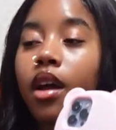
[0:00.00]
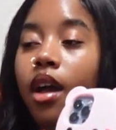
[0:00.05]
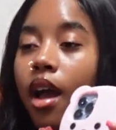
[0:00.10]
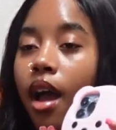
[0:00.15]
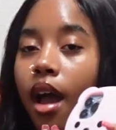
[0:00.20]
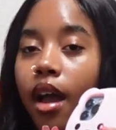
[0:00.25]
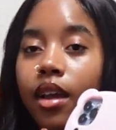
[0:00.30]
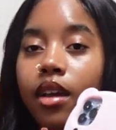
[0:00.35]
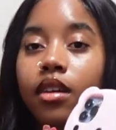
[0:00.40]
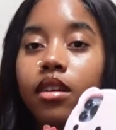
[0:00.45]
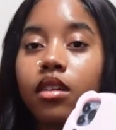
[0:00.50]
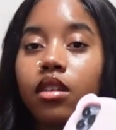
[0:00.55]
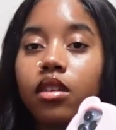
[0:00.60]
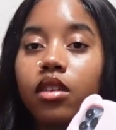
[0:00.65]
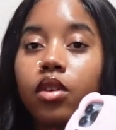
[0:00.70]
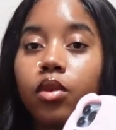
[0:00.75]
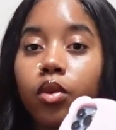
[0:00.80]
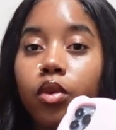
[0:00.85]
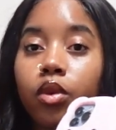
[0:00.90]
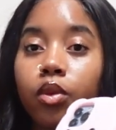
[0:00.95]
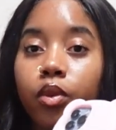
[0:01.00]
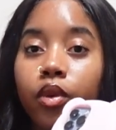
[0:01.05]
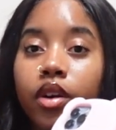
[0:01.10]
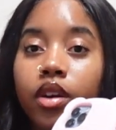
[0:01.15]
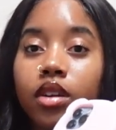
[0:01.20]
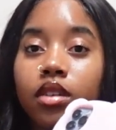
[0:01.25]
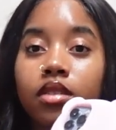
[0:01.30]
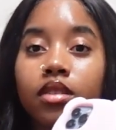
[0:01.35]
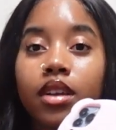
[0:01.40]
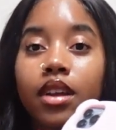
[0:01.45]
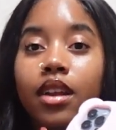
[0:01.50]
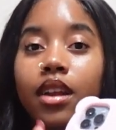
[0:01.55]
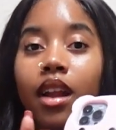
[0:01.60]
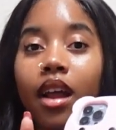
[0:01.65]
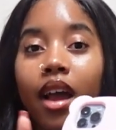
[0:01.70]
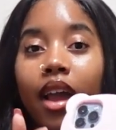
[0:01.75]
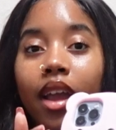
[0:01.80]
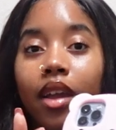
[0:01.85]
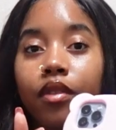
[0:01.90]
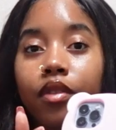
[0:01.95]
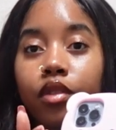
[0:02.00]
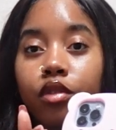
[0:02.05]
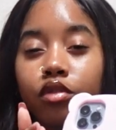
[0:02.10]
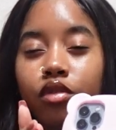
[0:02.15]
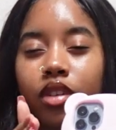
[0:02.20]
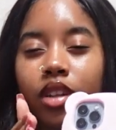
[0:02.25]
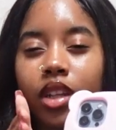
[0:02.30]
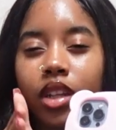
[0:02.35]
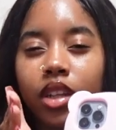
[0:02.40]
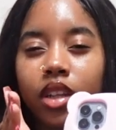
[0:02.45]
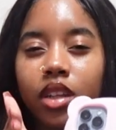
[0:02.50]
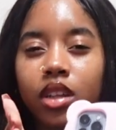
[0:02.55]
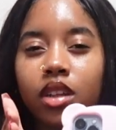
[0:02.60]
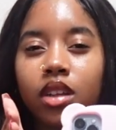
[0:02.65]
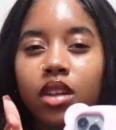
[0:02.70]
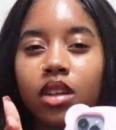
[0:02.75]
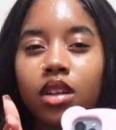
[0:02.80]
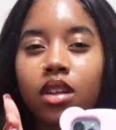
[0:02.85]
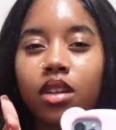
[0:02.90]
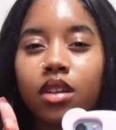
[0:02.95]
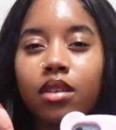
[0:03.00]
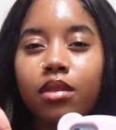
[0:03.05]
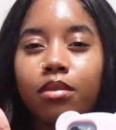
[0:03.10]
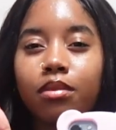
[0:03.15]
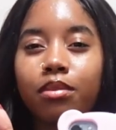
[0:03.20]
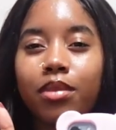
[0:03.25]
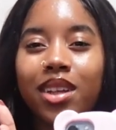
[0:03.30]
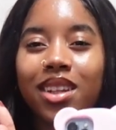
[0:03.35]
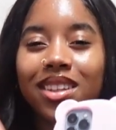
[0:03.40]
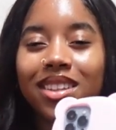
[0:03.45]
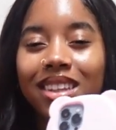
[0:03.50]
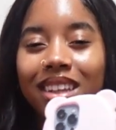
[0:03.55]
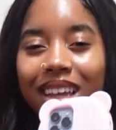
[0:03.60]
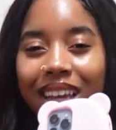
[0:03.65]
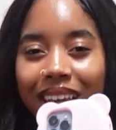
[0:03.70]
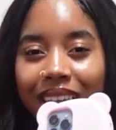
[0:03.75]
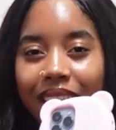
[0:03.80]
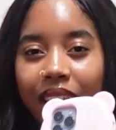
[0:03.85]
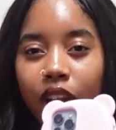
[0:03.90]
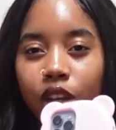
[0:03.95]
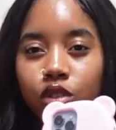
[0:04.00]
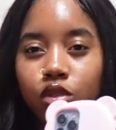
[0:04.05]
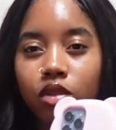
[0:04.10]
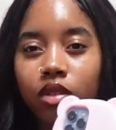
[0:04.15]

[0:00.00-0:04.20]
I can kill you with words and not even really be digging at you.